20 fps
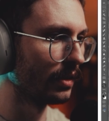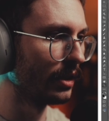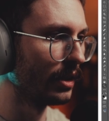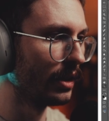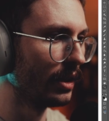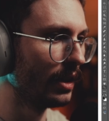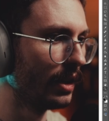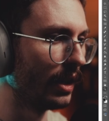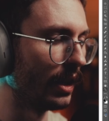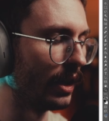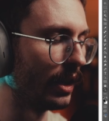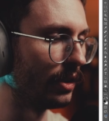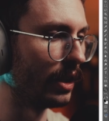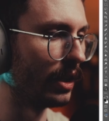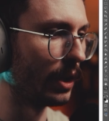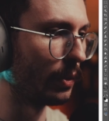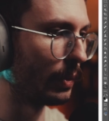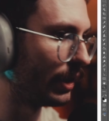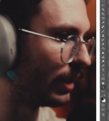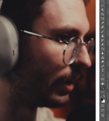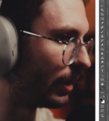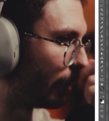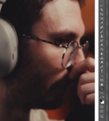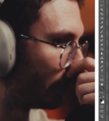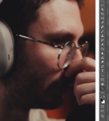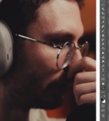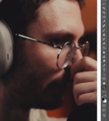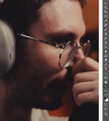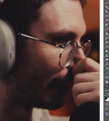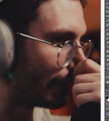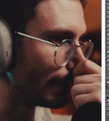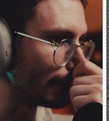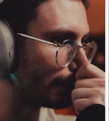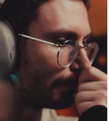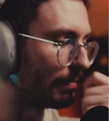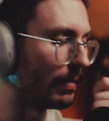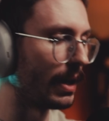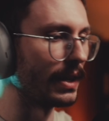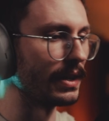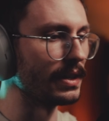And there we go. That's
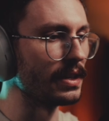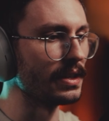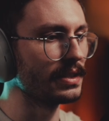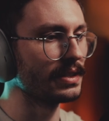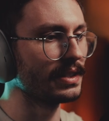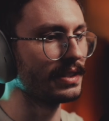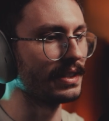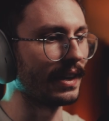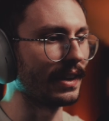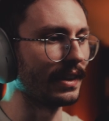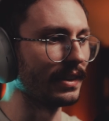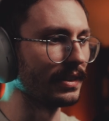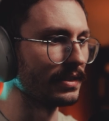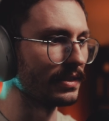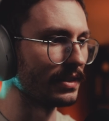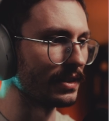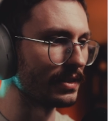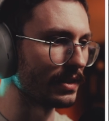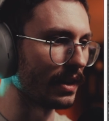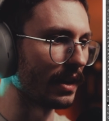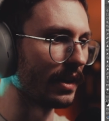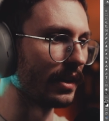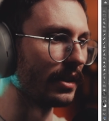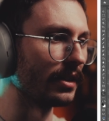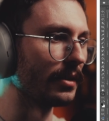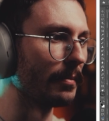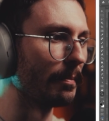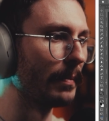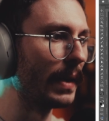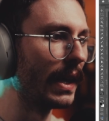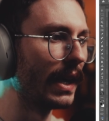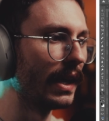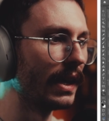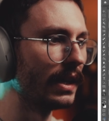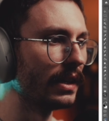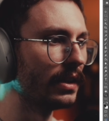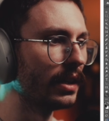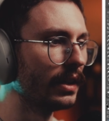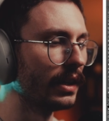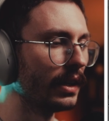my second design
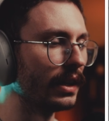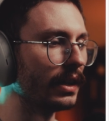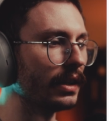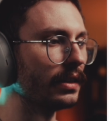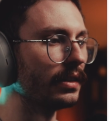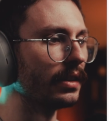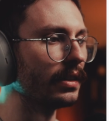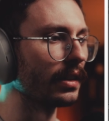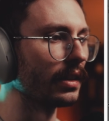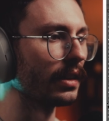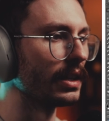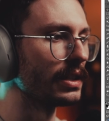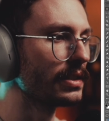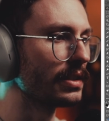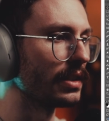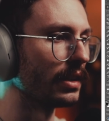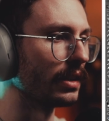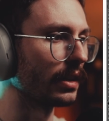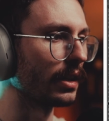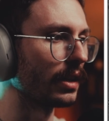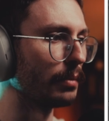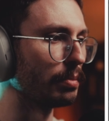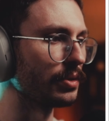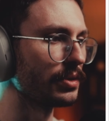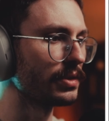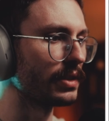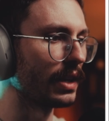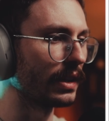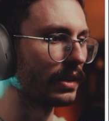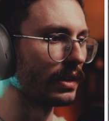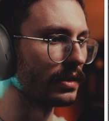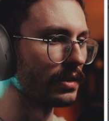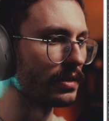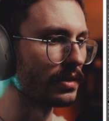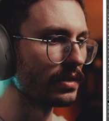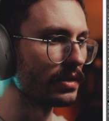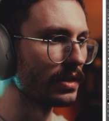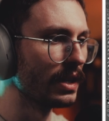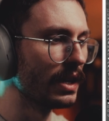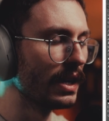made in less than a couple seconds.
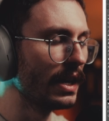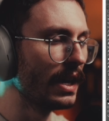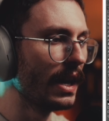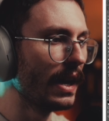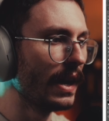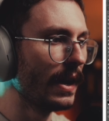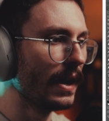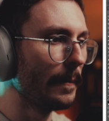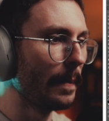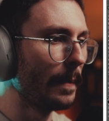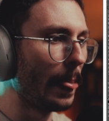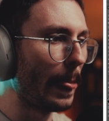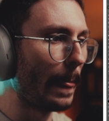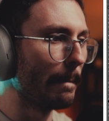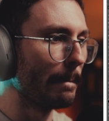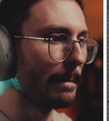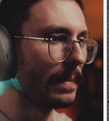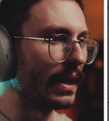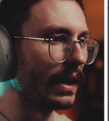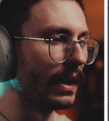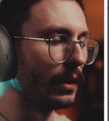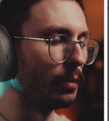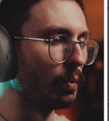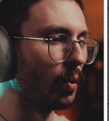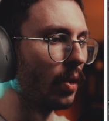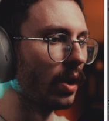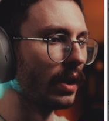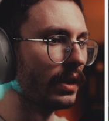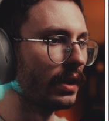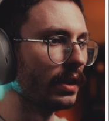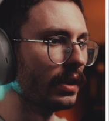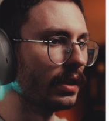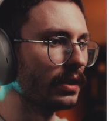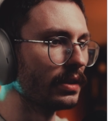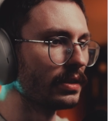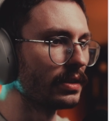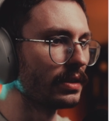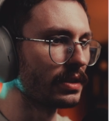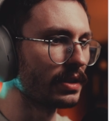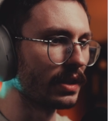And what
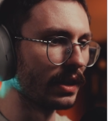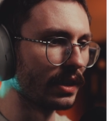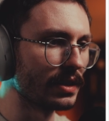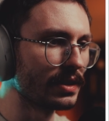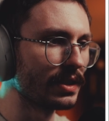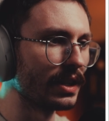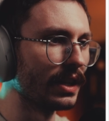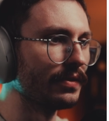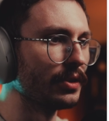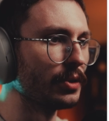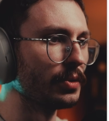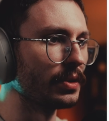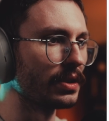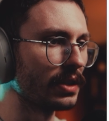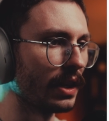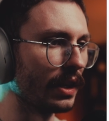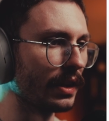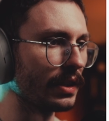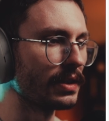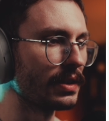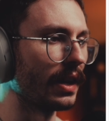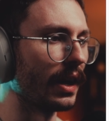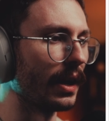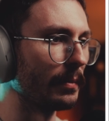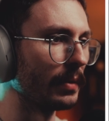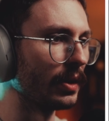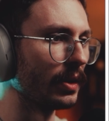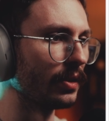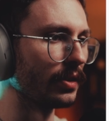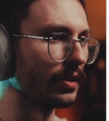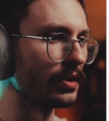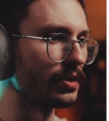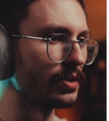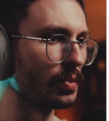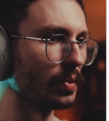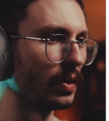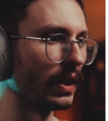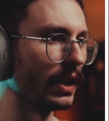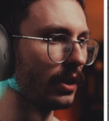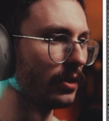it's going to save you a ton of time here as
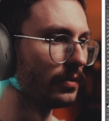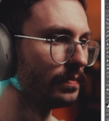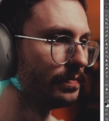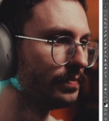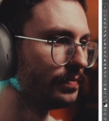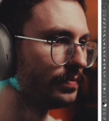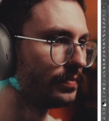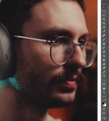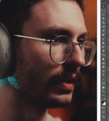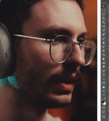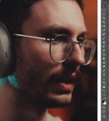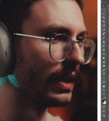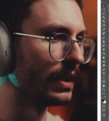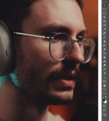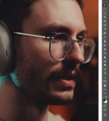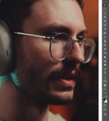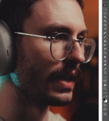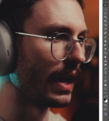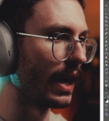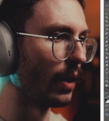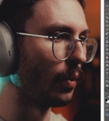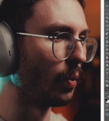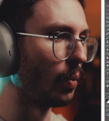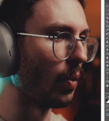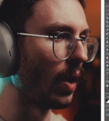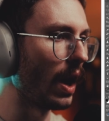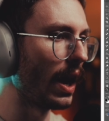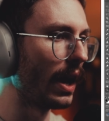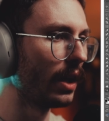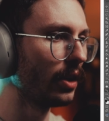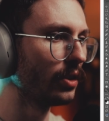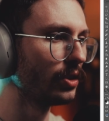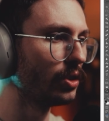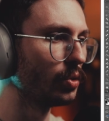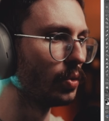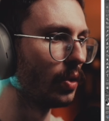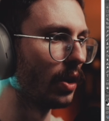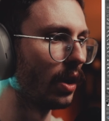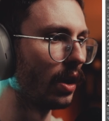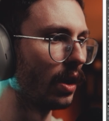well is that while you
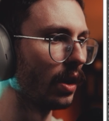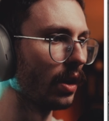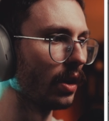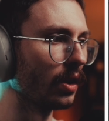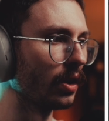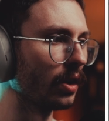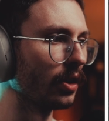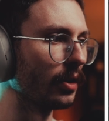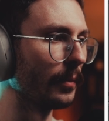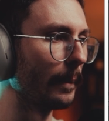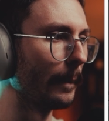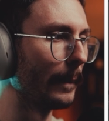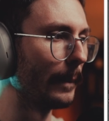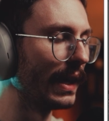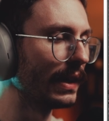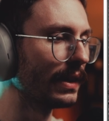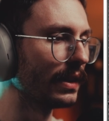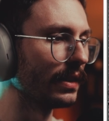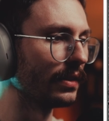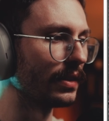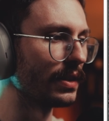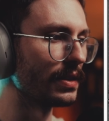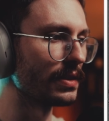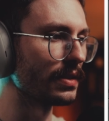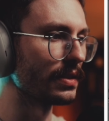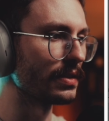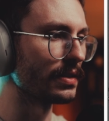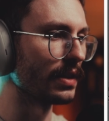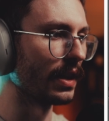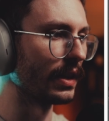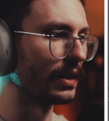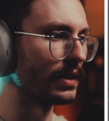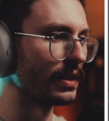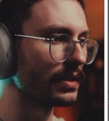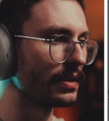are making these designs,